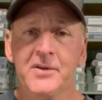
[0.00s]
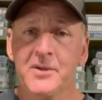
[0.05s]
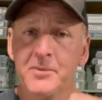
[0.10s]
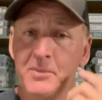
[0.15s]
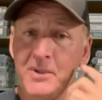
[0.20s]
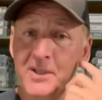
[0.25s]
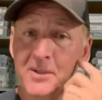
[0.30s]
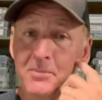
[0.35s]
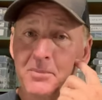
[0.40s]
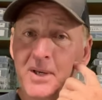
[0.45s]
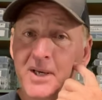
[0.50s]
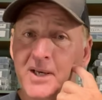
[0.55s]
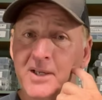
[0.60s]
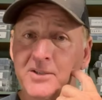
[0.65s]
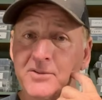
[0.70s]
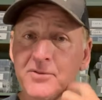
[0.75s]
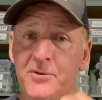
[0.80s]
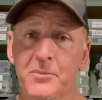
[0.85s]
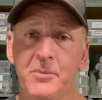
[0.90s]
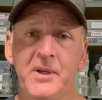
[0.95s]
to be the
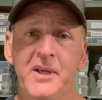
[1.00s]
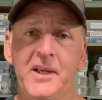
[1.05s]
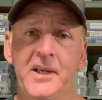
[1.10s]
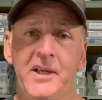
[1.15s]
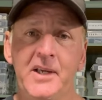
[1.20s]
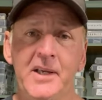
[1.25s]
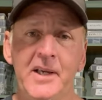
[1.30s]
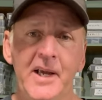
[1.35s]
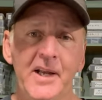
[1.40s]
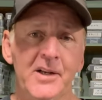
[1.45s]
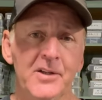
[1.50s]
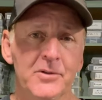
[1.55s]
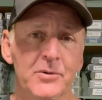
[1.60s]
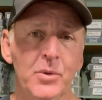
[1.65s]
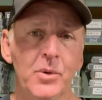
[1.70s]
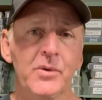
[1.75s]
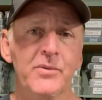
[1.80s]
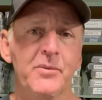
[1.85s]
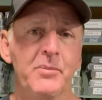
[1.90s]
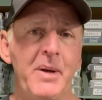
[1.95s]
best for me, and it's
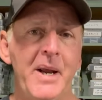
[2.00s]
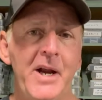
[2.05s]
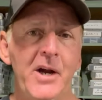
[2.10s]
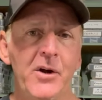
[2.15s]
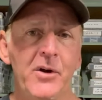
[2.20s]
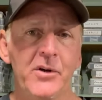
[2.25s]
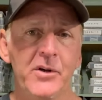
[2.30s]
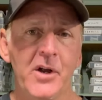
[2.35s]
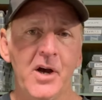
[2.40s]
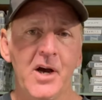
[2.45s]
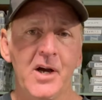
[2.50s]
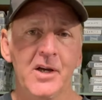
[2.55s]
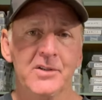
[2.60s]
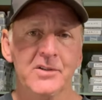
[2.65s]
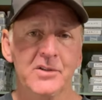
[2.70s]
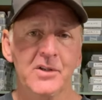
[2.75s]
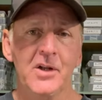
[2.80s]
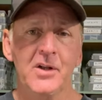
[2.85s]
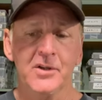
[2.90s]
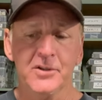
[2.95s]
sort of a
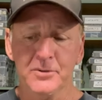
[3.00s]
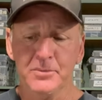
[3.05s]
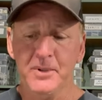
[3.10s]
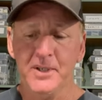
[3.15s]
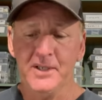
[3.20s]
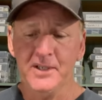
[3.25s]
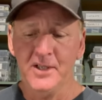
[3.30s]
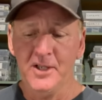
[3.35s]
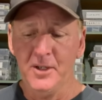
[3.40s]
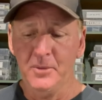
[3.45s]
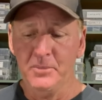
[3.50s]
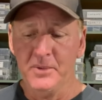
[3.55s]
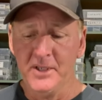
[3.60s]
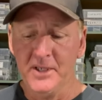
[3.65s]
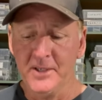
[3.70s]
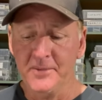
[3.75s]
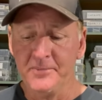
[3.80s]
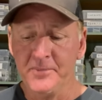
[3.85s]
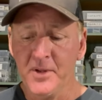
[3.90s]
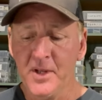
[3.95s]
paradox, and I'll explain a little
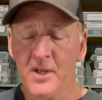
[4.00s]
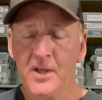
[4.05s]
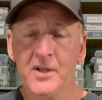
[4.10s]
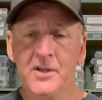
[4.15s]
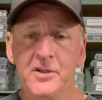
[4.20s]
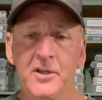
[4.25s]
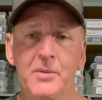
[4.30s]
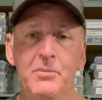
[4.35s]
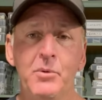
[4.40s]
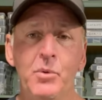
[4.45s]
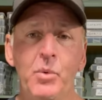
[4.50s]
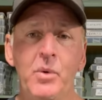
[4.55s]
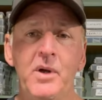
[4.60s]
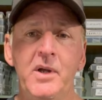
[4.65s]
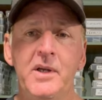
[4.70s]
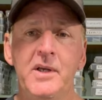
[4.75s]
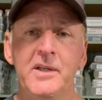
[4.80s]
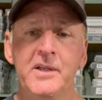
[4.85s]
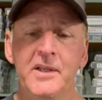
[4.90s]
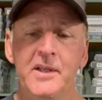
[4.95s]
bit. Number
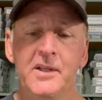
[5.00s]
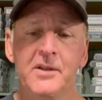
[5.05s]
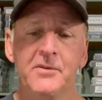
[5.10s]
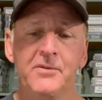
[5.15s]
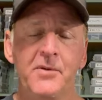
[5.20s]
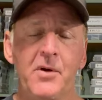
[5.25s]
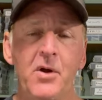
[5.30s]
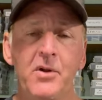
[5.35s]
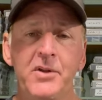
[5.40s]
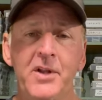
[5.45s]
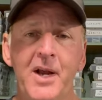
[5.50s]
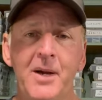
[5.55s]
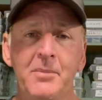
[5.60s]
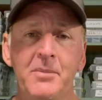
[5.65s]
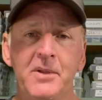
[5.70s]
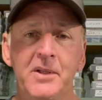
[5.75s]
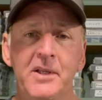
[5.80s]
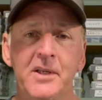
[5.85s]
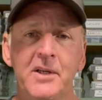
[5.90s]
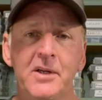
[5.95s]
one, in the fall time
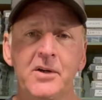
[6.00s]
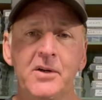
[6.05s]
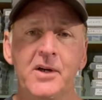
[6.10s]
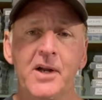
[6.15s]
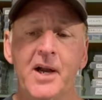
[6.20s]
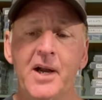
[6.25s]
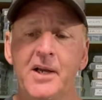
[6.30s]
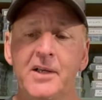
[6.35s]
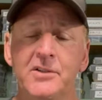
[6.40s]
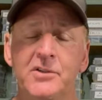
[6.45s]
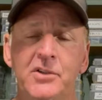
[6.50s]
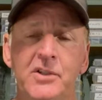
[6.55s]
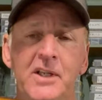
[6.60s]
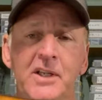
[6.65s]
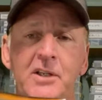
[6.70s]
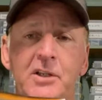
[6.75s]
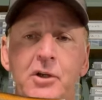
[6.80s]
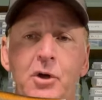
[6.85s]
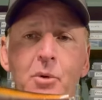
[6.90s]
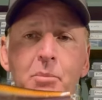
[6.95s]
of the year, guys, you
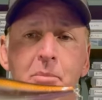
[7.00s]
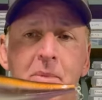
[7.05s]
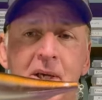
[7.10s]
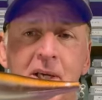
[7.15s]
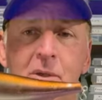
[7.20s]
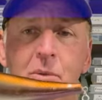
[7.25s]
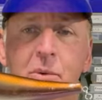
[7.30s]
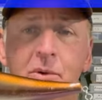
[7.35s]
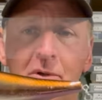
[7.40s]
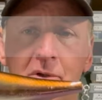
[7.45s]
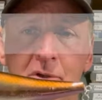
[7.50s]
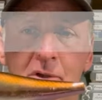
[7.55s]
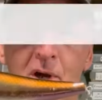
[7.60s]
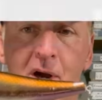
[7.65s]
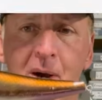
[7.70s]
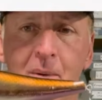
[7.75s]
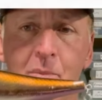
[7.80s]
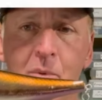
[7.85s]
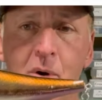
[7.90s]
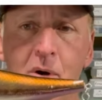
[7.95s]
need to go big with your
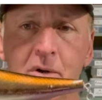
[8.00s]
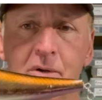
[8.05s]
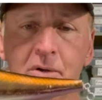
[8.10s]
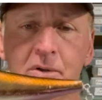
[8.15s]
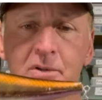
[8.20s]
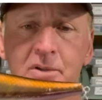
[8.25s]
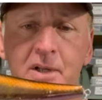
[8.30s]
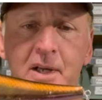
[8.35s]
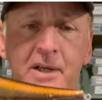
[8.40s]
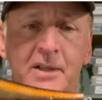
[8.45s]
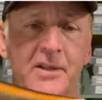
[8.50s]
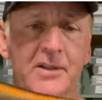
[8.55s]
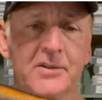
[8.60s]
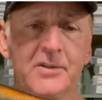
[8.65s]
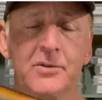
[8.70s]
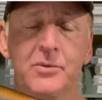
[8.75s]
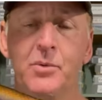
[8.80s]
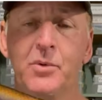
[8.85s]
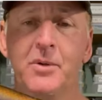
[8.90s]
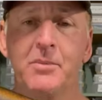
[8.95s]
topwaters. Like, this
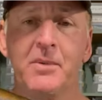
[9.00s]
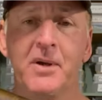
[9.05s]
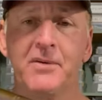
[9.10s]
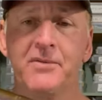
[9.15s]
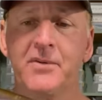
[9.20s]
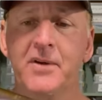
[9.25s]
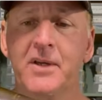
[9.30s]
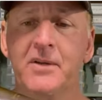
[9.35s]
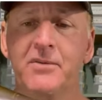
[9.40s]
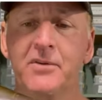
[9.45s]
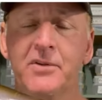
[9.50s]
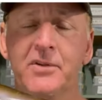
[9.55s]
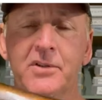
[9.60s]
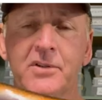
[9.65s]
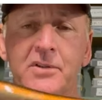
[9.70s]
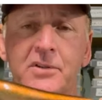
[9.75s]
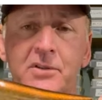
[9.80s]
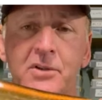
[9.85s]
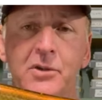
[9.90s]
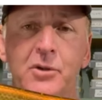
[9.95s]
is one of my favorite.
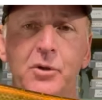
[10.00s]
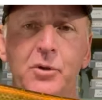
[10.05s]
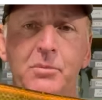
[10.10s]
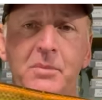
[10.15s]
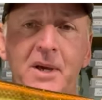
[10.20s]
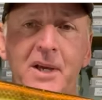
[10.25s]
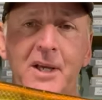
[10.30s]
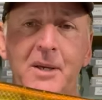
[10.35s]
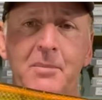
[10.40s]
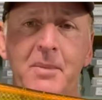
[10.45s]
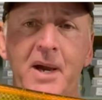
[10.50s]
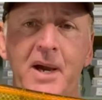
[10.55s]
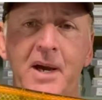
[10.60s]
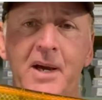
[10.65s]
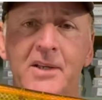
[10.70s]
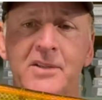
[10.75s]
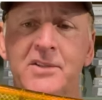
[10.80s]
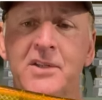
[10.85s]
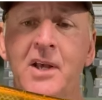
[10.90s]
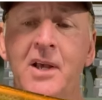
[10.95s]
This is the new Mega
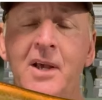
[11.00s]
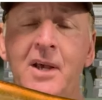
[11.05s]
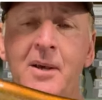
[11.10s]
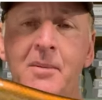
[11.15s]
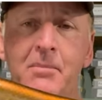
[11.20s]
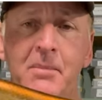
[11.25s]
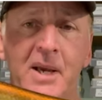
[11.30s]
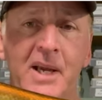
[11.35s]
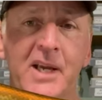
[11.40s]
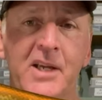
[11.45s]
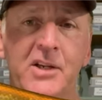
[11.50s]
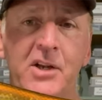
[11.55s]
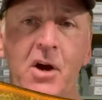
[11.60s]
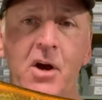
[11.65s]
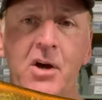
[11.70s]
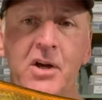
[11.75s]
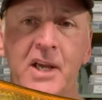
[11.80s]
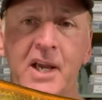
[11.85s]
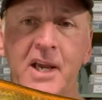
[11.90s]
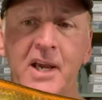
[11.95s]
Bass Mega
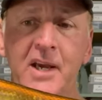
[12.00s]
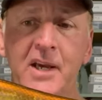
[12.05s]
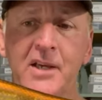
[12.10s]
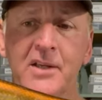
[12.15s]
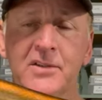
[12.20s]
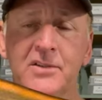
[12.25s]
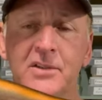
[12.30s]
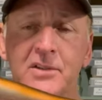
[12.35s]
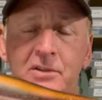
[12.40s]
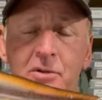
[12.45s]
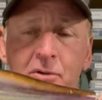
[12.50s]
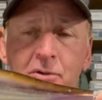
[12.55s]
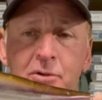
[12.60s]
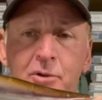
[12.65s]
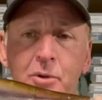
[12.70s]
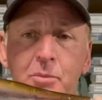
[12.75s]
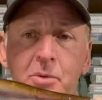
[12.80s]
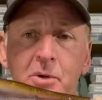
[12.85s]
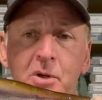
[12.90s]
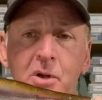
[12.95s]
Dog X. It's a
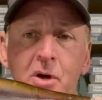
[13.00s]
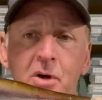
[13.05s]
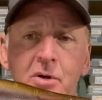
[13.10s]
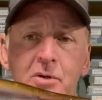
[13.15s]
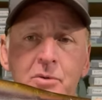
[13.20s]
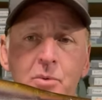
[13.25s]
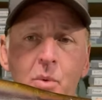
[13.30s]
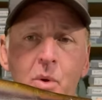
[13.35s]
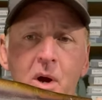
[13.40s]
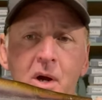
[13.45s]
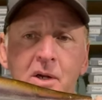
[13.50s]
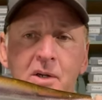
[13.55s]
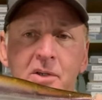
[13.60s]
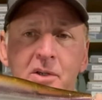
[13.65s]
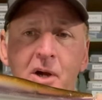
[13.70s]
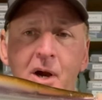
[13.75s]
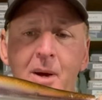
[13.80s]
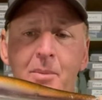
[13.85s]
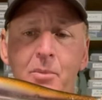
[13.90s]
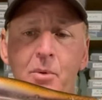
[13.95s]
super large walking
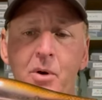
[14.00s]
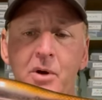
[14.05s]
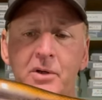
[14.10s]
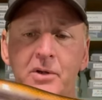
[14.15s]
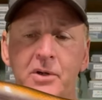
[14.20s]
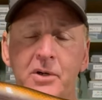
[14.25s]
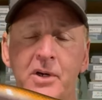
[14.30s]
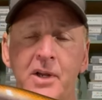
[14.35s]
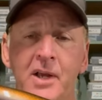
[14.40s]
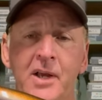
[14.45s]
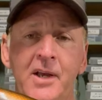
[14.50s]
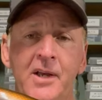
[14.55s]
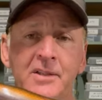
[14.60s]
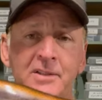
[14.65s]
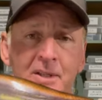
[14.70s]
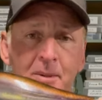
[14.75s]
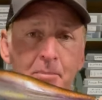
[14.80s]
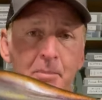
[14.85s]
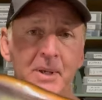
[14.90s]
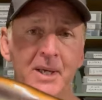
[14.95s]
topwater.
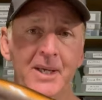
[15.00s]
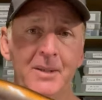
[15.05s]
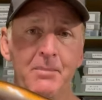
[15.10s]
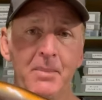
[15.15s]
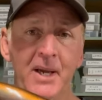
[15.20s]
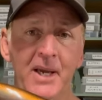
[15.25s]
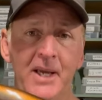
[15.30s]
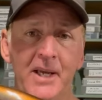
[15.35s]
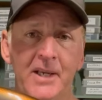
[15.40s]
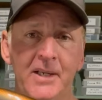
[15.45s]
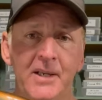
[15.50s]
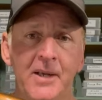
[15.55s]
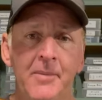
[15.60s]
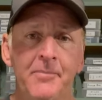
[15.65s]
It's a big bait.